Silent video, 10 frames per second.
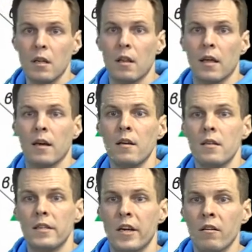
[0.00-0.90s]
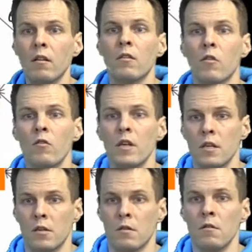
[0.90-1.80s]
The general
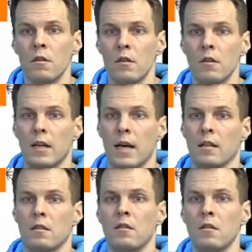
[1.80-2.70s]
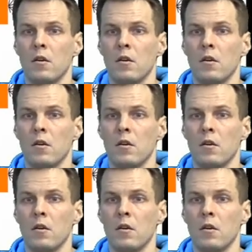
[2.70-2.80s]
condition that